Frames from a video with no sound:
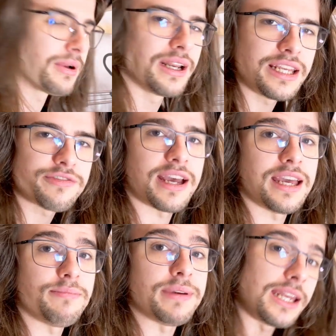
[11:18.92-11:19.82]
going to leave
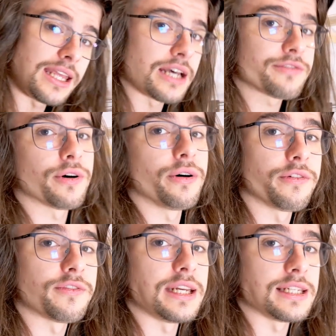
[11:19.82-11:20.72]
a PDF
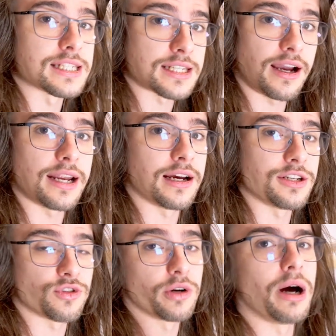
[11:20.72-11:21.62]
of the design
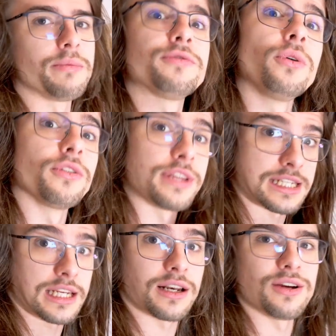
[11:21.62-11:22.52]
I drew up for
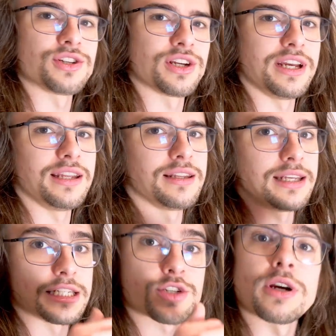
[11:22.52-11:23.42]
this enclosure in
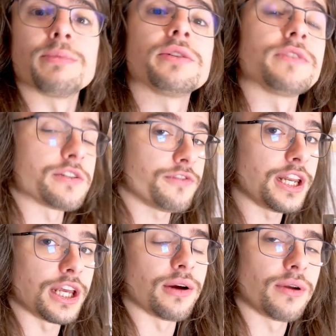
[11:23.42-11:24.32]
the description of this
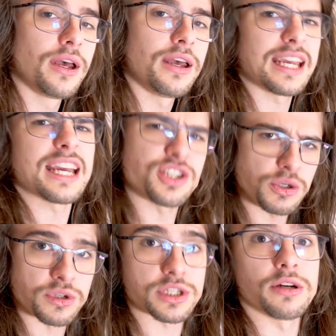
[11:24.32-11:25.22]
video in case
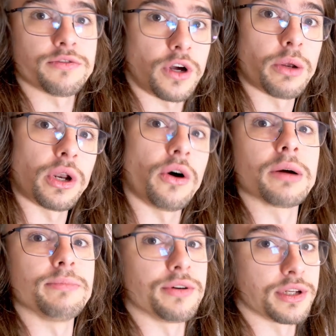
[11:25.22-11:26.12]
you want to follow
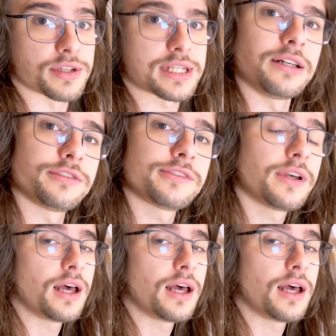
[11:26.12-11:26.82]
along and build it yourself